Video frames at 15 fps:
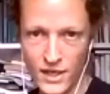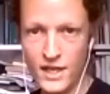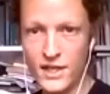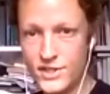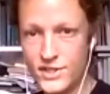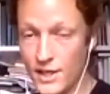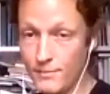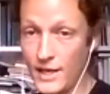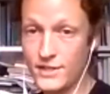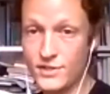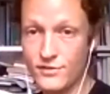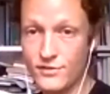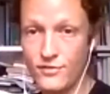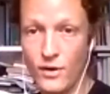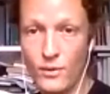she amassed a
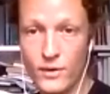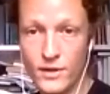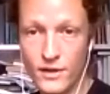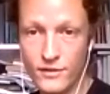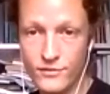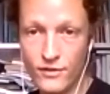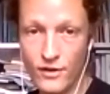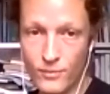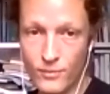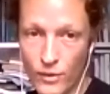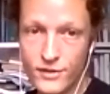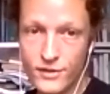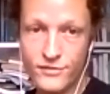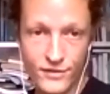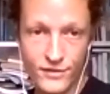following of more
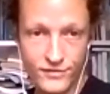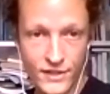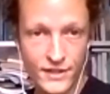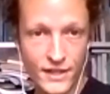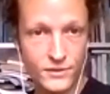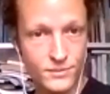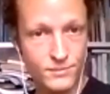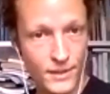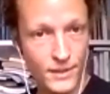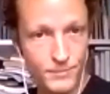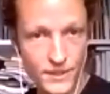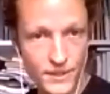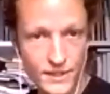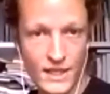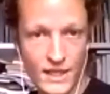than 50,000
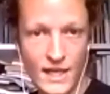people.